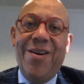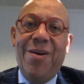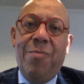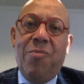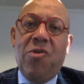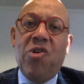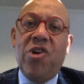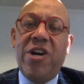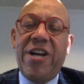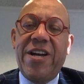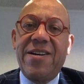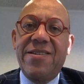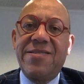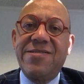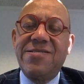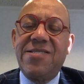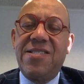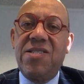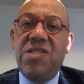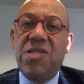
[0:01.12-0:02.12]
Morning.
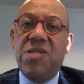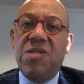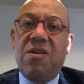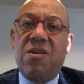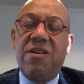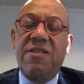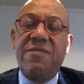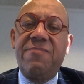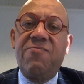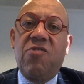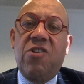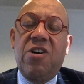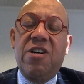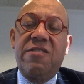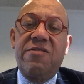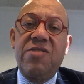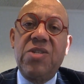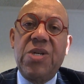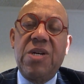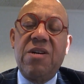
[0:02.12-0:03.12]
This is Arnie
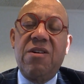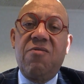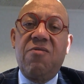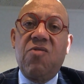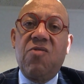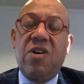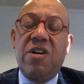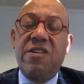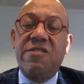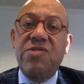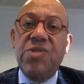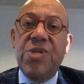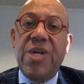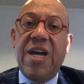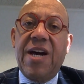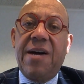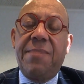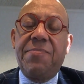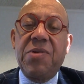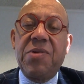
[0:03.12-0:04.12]
Waters here at Waters
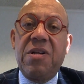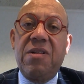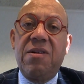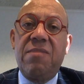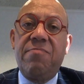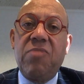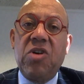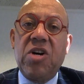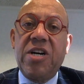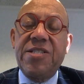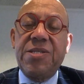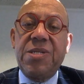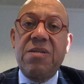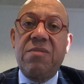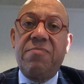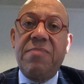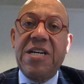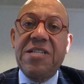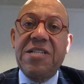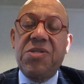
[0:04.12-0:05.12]
Capital in
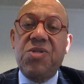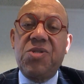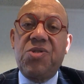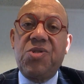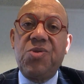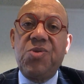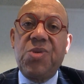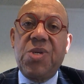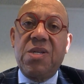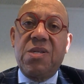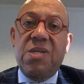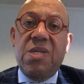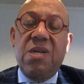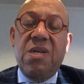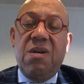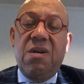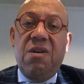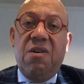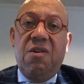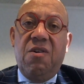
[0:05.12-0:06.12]
Boston, Massachusetts.
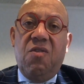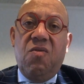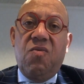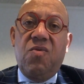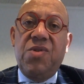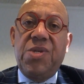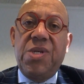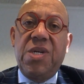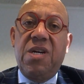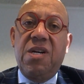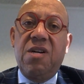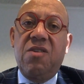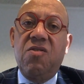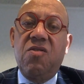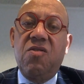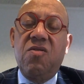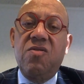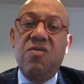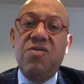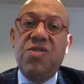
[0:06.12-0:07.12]
We're seeing
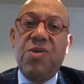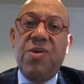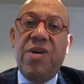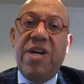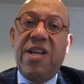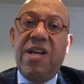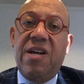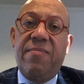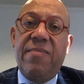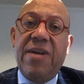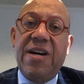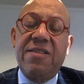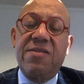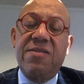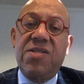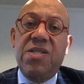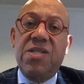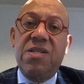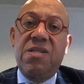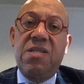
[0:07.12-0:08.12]
gold trading
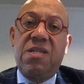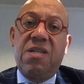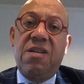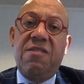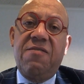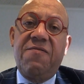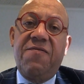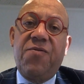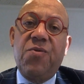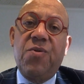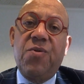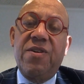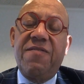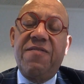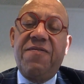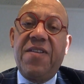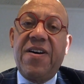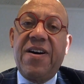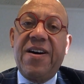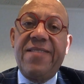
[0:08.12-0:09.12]
about
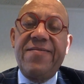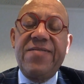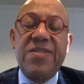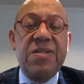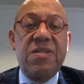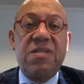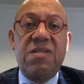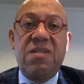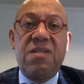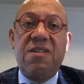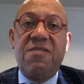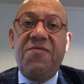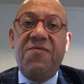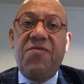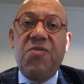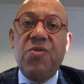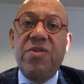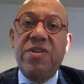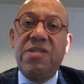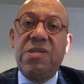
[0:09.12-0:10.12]
1645,
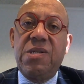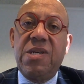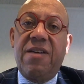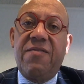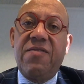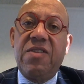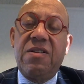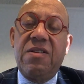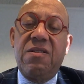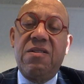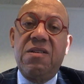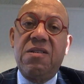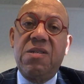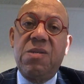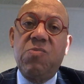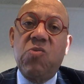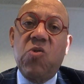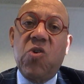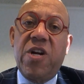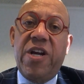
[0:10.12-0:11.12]
1647
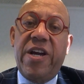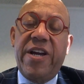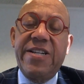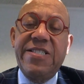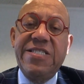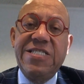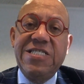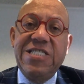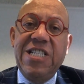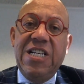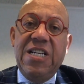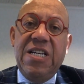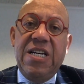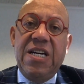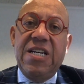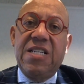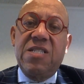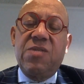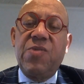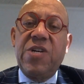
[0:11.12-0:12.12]
this morning.
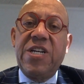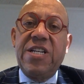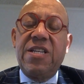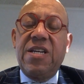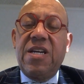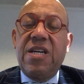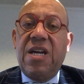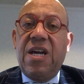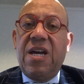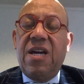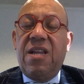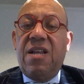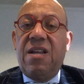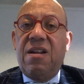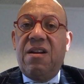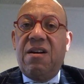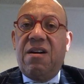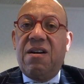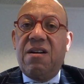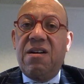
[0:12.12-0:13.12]
As we indicated
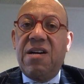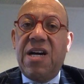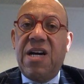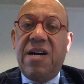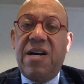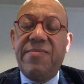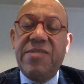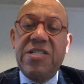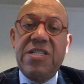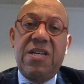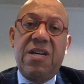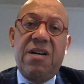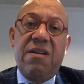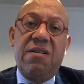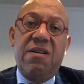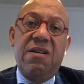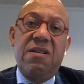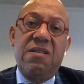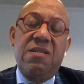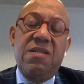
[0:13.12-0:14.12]
in our
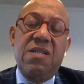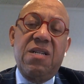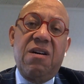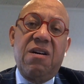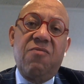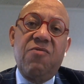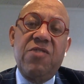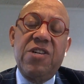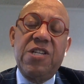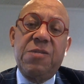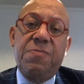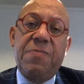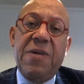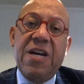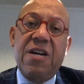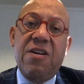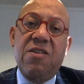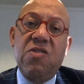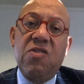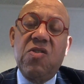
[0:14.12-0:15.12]
commentaries, we
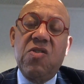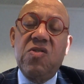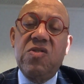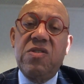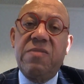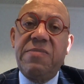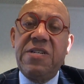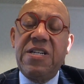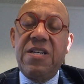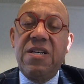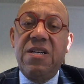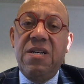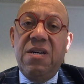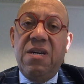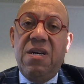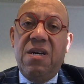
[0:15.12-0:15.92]
expect gold to be